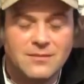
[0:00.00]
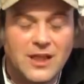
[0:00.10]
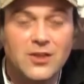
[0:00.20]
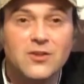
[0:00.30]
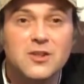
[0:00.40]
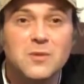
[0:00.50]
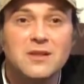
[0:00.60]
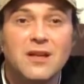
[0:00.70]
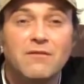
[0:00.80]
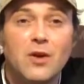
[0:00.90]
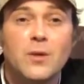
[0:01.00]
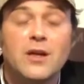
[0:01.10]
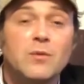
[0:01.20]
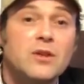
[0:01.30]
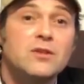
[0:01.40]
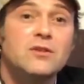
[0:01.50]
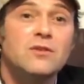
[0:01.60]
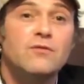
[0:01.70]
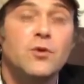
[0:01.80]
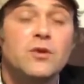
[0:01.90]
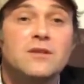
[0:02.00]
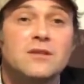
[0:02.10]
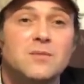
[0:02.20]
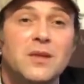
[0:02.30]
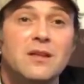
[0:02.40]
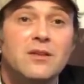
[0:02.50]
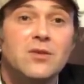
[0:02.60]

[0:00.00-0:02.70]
Thank you, this has been Dave Feldberg, and we look forward to speaking to